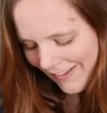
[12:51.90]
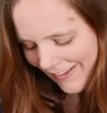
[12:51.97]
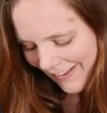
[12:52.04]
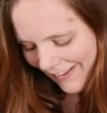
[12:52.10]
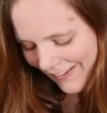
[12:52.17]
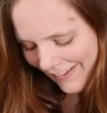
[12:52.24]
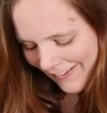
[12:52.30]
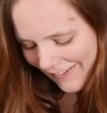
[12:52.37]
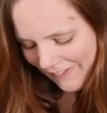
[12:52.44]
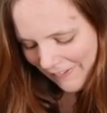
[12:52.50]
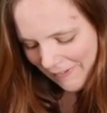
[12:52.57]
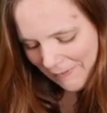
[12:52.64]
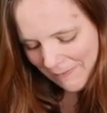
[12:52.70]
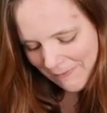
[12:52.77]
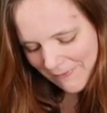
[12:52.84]

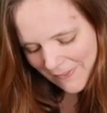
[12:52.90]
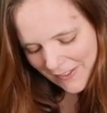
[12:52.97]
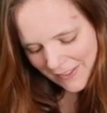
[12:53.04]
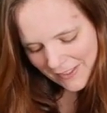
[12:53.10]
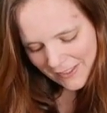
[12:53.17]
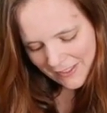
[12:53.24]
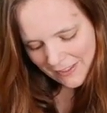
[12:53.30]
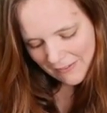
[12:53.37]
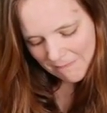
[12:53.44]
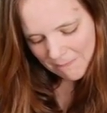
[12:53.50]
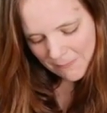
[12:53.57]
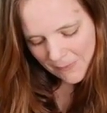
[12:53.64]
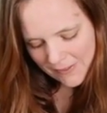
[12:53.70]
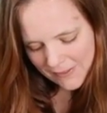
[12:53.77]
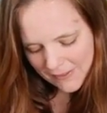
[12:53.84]
And
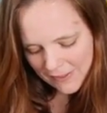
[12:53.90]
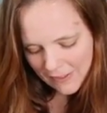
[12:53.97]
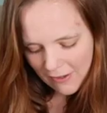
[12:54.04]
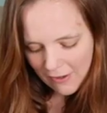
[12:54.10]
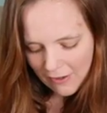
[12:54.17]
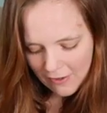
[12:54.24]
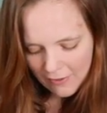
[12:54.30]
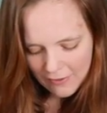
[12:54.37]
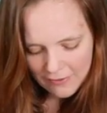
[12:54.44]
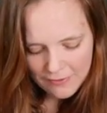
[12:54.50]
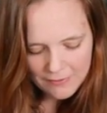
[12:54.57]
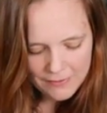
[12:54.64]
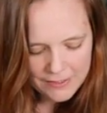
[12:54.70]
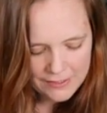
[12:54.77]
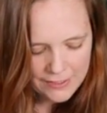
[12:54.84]
pressing
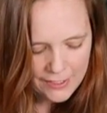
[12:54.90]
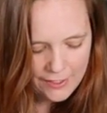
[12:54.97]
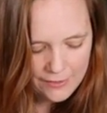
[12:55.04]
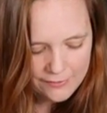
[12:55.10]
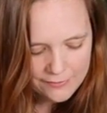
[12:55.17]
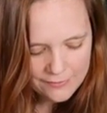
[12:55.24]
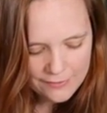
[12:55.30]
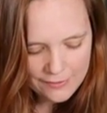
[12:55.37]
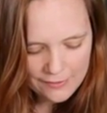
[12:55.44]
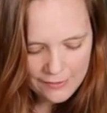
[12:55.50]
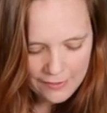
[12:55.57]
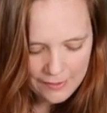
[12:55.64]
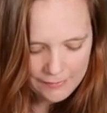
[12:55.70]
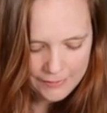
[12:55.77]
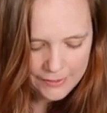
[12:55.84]
all the way down, and
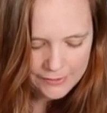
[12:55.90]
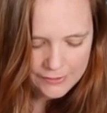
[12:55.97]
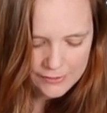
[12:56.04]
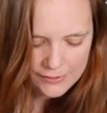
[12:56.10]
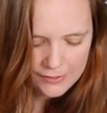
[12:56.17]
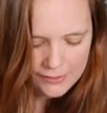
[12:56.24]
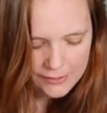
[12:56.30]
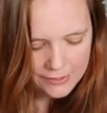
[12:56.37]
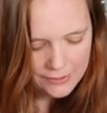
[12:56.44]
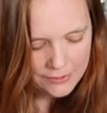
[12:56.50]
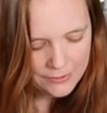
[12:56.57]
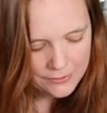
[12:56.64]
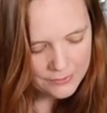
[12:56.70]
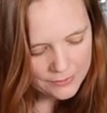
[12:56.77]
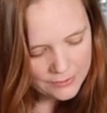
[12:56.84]
I'm actually gonna
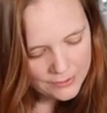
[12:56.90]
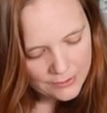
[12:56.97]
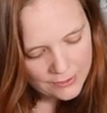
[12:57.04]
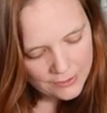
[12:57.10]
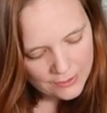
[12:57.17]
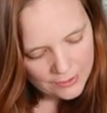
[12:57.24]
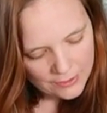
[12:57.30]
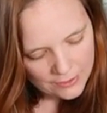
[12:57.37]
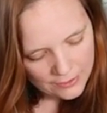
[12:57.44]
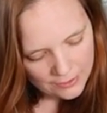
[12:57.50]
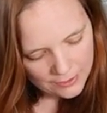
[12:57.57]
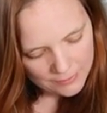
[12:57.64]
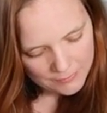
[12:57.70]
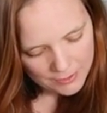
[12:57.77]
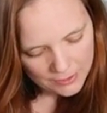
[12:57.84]
go
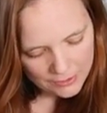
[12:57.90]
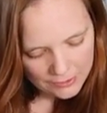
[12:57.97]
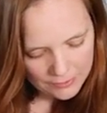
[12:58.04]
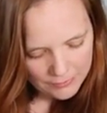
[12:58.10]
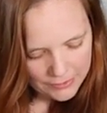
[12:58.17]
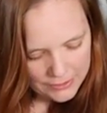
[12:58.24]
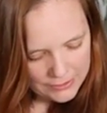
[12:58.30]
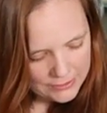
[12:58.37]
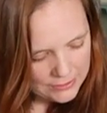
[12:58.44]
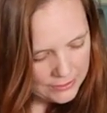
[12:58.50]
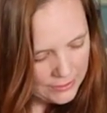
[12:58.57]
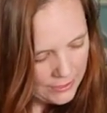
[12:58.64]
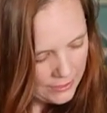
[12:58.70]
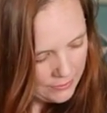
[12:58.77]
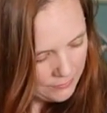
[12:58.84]
all the way to
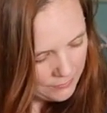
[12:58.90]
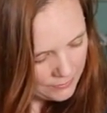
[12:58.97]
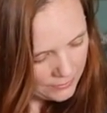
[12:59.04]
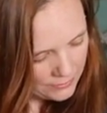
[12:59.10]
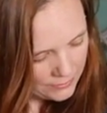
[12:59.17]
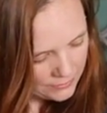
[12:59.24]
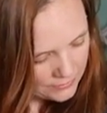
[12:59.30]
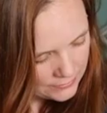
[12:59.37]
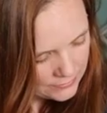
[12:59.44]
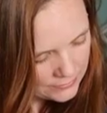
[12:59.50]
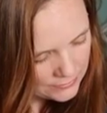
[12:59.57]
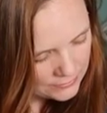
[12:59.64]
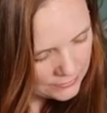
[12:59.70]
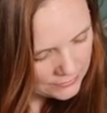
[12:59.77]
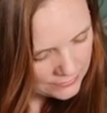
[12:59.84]
the end with
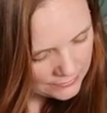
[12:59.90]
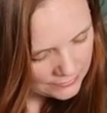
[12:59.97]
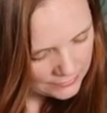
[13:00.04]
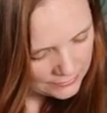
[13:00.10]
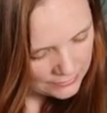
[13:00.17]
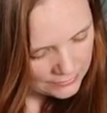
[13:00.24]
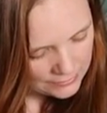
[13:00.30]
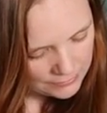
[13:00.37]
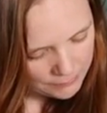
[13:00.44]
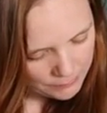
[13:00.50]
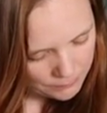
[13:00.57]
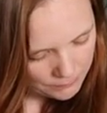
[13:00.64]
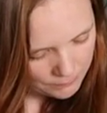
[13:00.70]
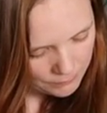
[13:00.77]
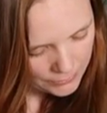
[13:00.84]
this.
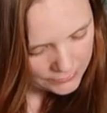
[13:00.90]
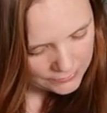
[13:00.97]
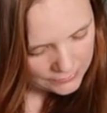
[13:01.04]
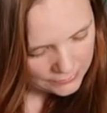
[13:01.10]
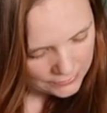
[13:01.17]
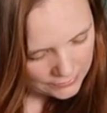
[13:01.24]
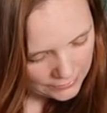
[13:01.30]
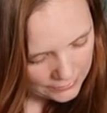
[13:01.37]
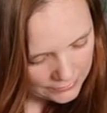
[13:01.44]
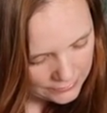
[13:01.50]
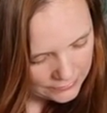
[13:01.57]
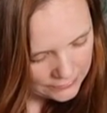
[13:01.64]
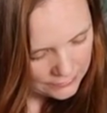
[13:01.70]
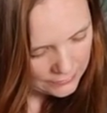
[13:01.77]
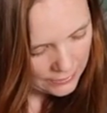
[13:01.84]
Pressing it like
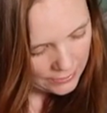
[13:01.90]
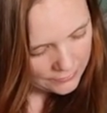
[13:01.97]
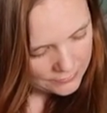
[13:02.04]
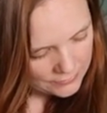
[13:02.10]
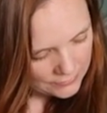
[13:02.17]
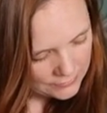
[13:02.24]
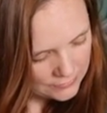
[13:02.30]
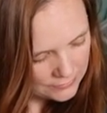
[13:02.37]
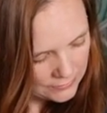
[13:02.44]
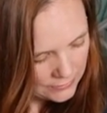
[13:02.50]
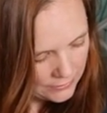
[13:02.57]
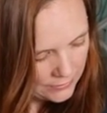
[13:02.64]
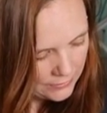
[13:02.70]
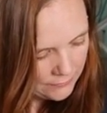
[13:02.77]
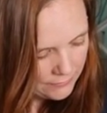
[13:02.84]
this allows us
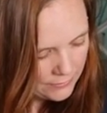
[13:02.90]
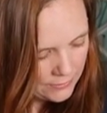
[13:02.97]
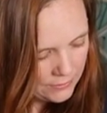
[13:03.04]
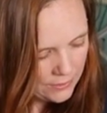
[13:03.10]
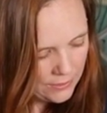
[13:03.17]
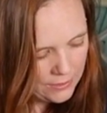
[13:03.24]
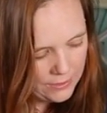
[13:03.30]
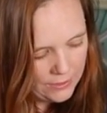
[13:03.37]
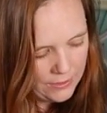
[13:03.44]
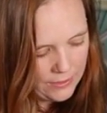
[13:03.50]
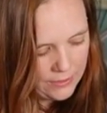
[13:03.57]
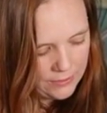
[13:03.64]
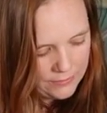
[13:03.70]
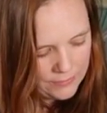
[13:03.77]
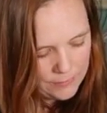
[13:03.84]
to give it
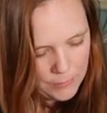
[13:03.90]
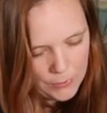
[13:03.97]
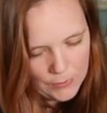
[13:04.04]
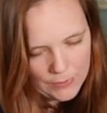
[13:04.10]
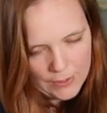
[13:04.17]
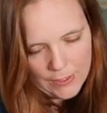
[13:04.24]
a smooth